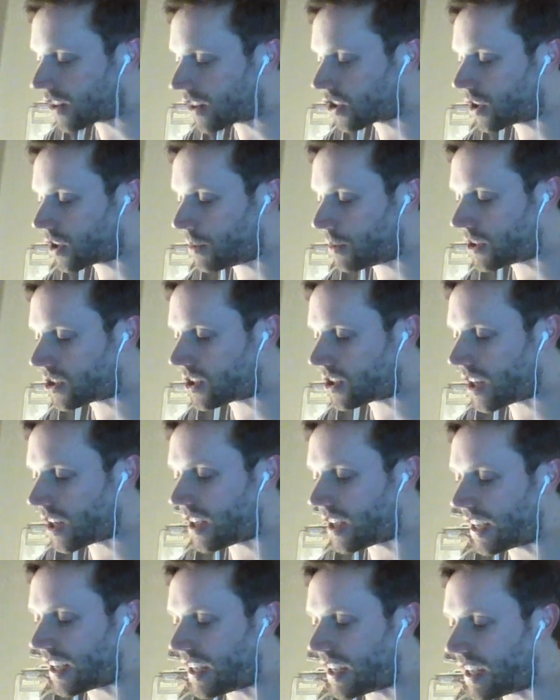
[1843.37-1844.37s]
actually be
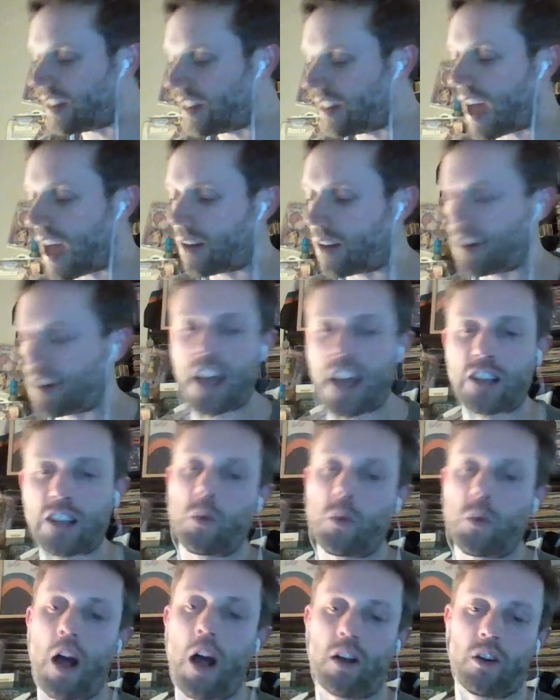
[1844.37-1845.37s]
sitting in that
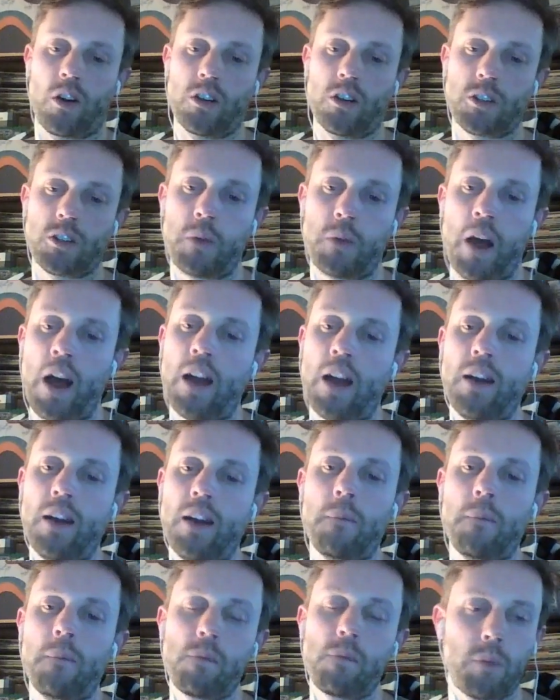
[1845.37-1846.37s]
last wildcard spot.
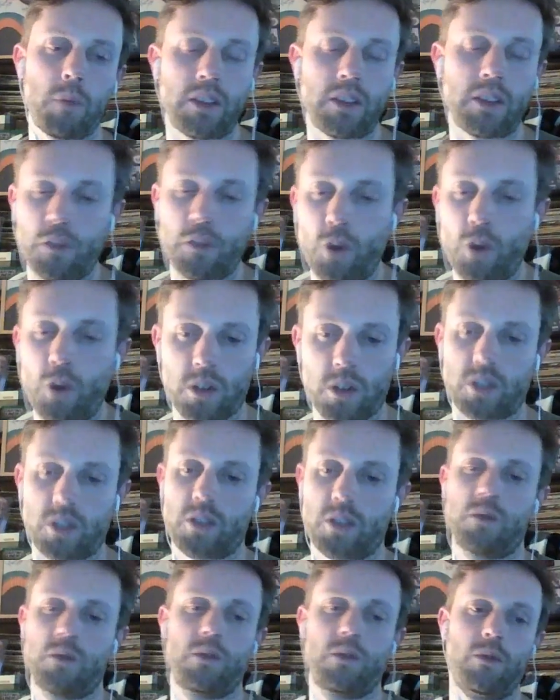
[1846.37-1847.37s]
But, of
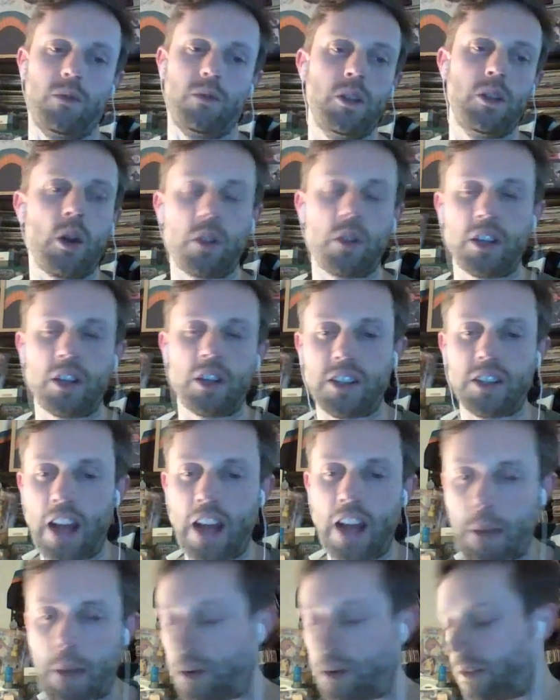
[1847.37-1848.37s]
course, we know that
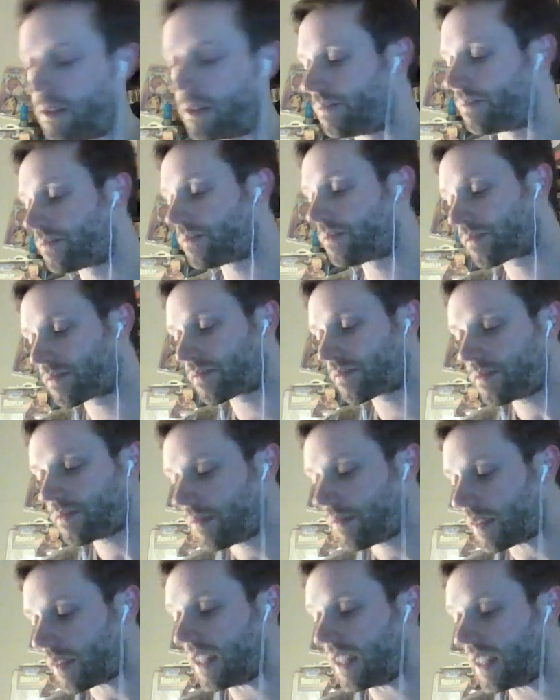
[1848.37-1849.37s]
didn't happen.
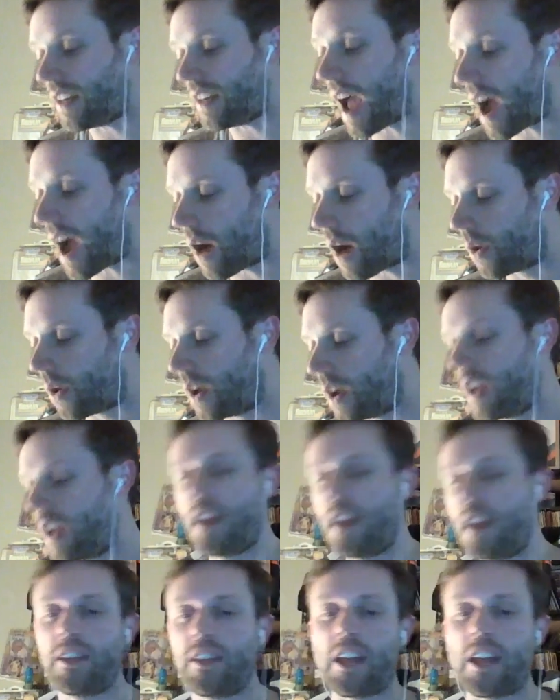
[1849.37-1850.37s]
Now,
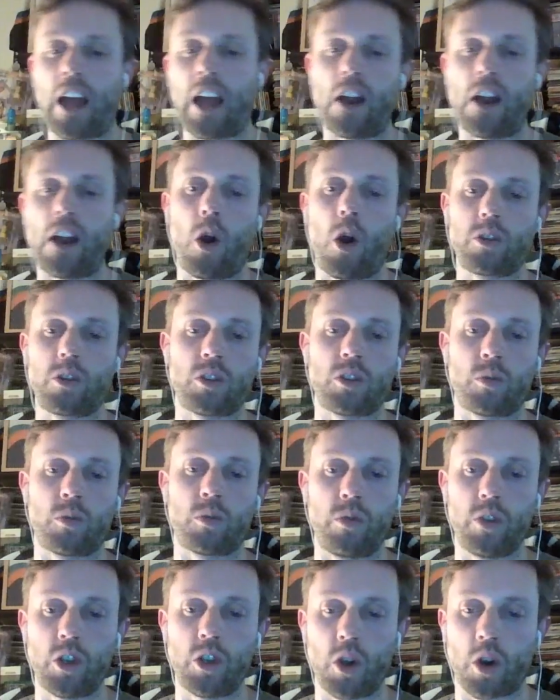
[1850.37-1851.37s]
they got to host the
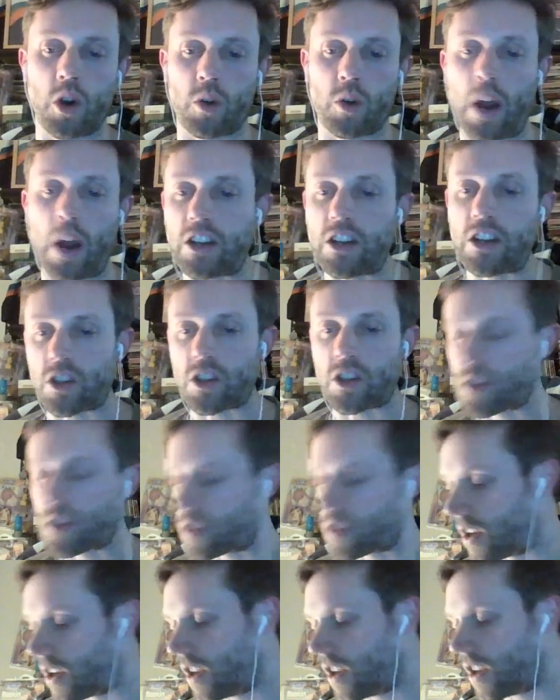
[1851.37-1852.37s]
New York
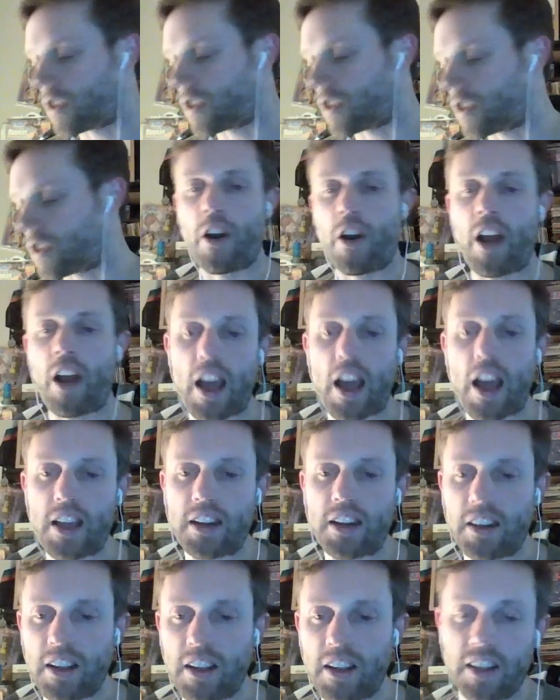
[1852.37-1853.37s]
Rangers tomorrow
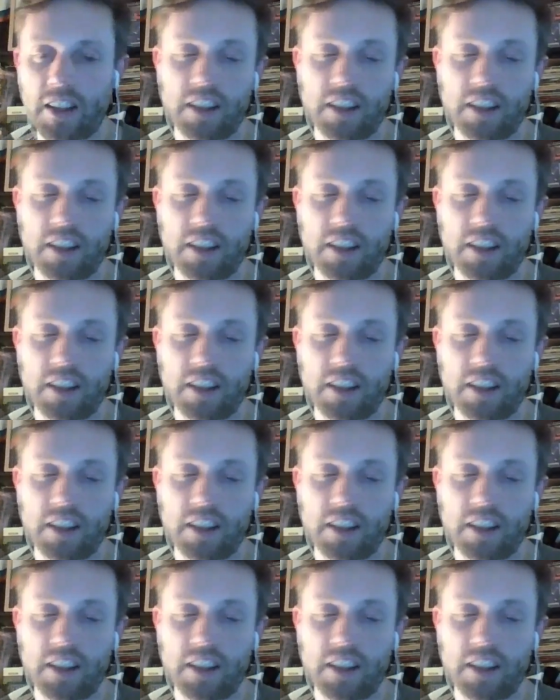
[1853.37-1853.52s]
night